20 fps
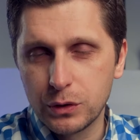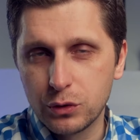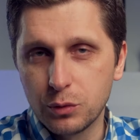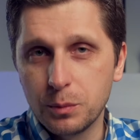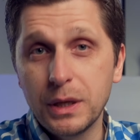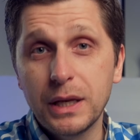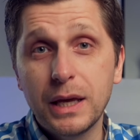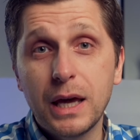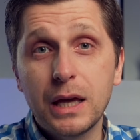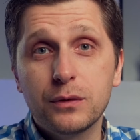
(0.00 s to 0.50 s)
to
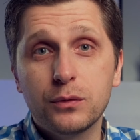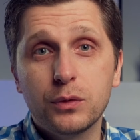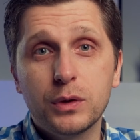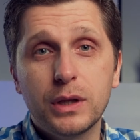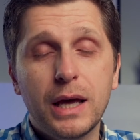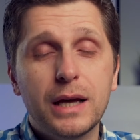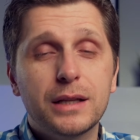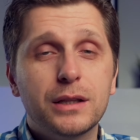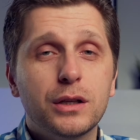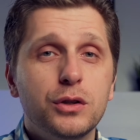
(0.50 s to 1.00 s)
mitigate for
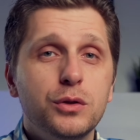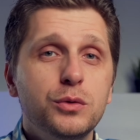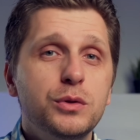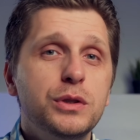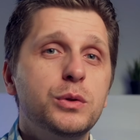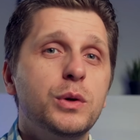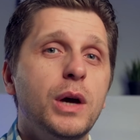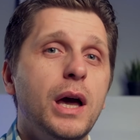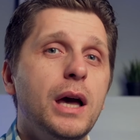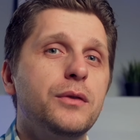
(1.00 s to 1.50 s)
that, you need
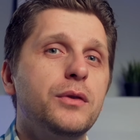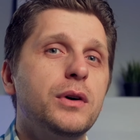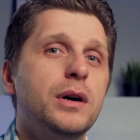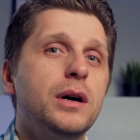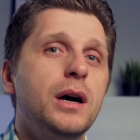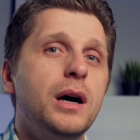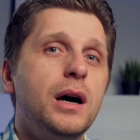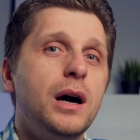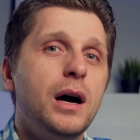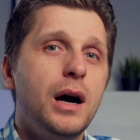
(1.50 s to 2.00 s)
to have a
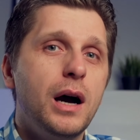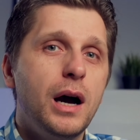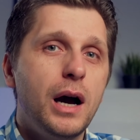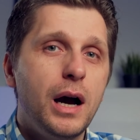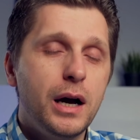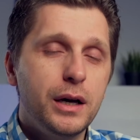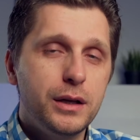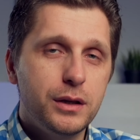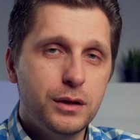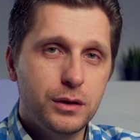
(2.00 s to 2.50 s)

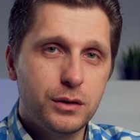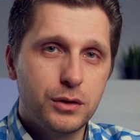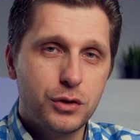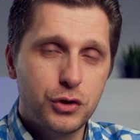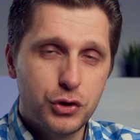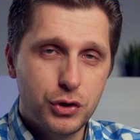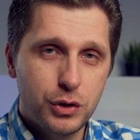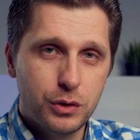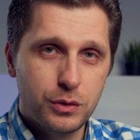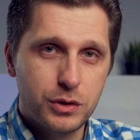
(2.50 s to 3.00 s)
higher
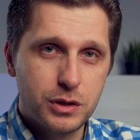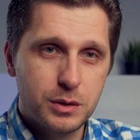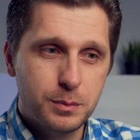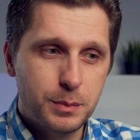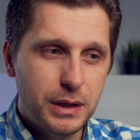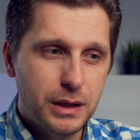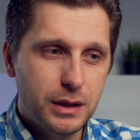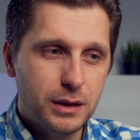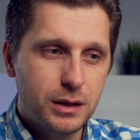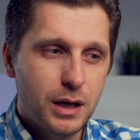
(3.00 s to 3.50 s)
shutter
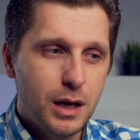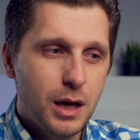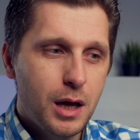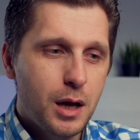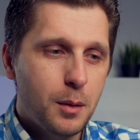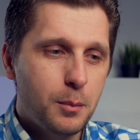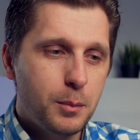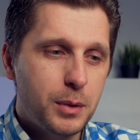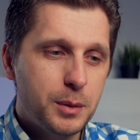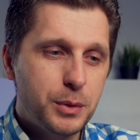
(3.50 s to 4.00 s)
speed.
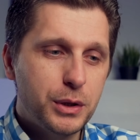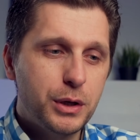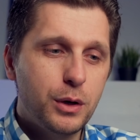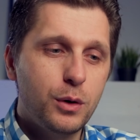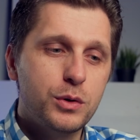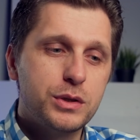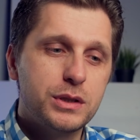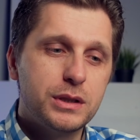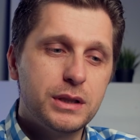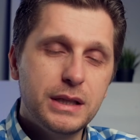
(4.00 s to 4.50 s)
But
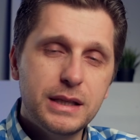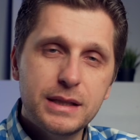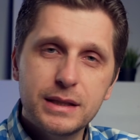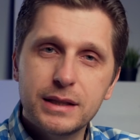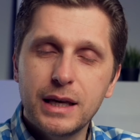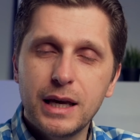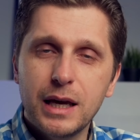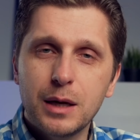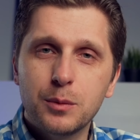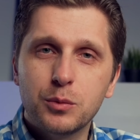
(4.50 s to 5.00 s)
because these
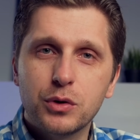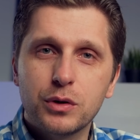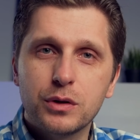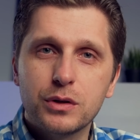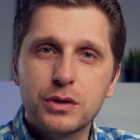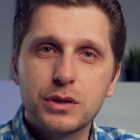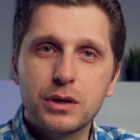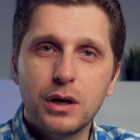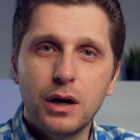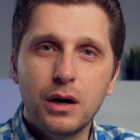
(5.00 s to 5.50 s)

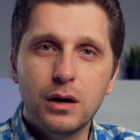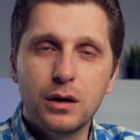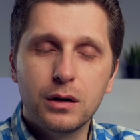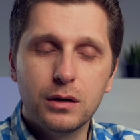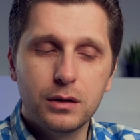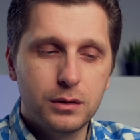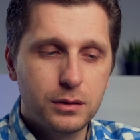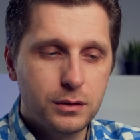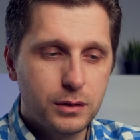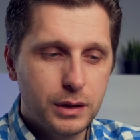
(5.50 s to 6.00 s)
cameras
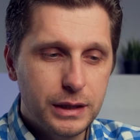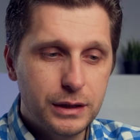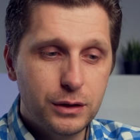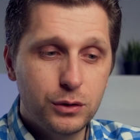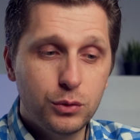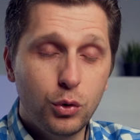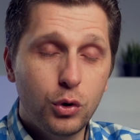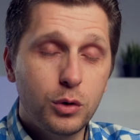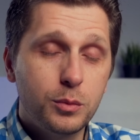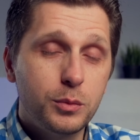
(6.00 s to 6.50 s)
are in a
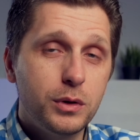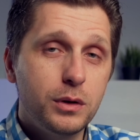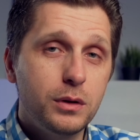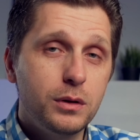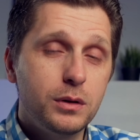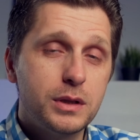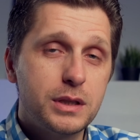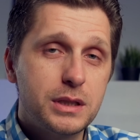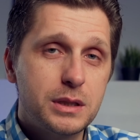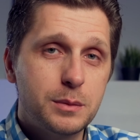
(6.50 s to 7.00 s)

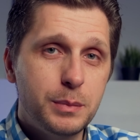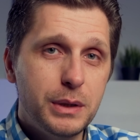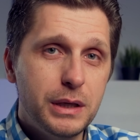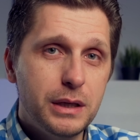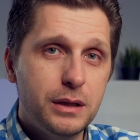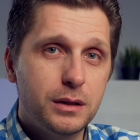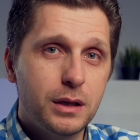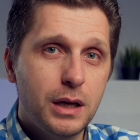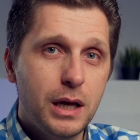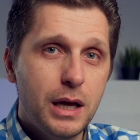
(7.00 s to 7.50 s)
normal
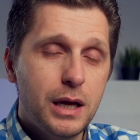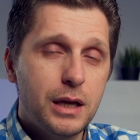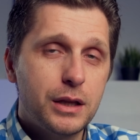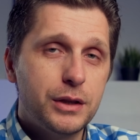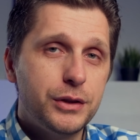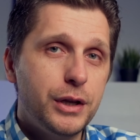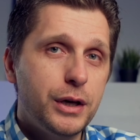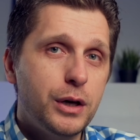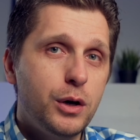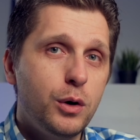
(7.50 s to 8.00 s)
speed,
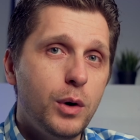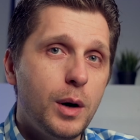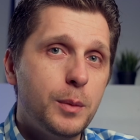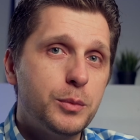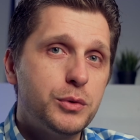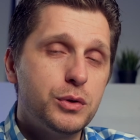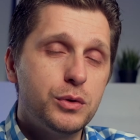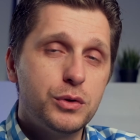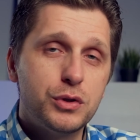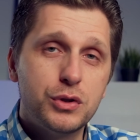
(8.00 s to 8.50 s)
they go up
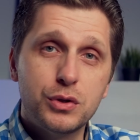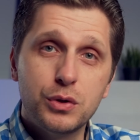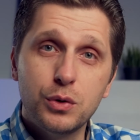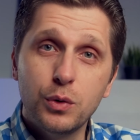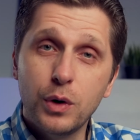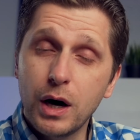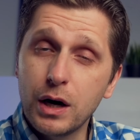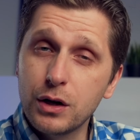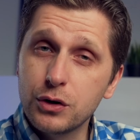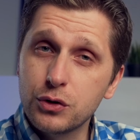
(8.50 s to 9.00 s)
to
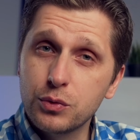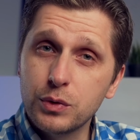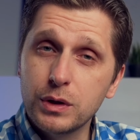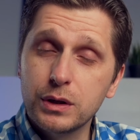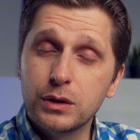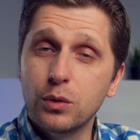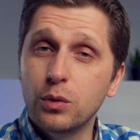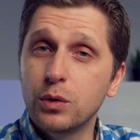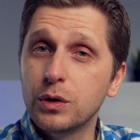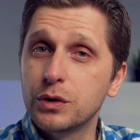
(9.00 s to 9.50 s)

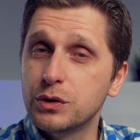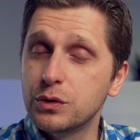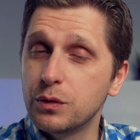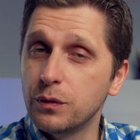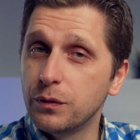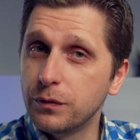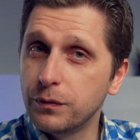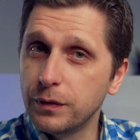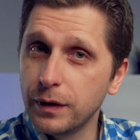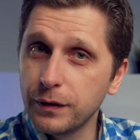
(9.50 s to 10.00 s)
200 or
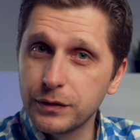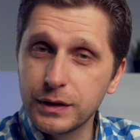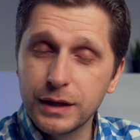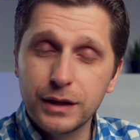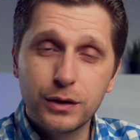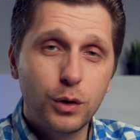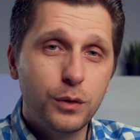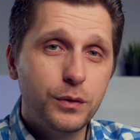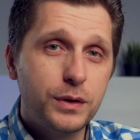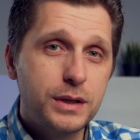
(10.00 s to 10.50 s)

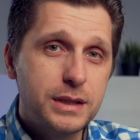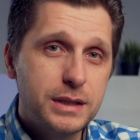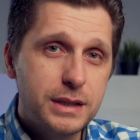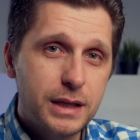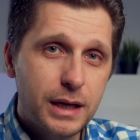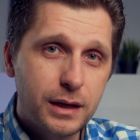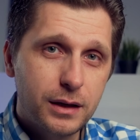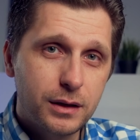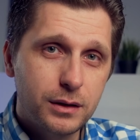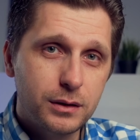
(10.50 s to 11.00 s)
250th of a
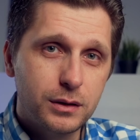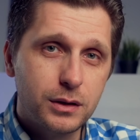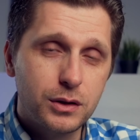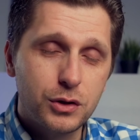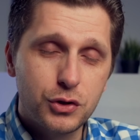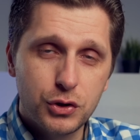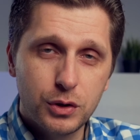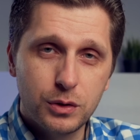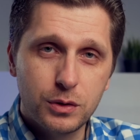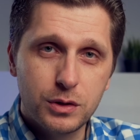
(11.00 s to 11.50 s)
second
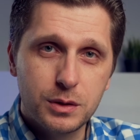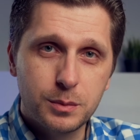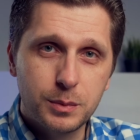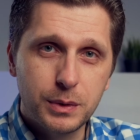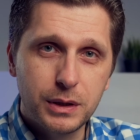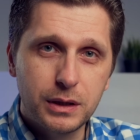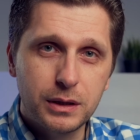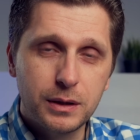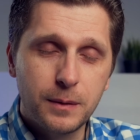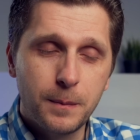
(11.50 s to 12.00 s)
shutter
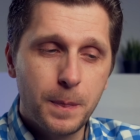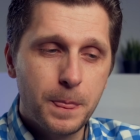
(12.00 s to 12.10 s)
speed,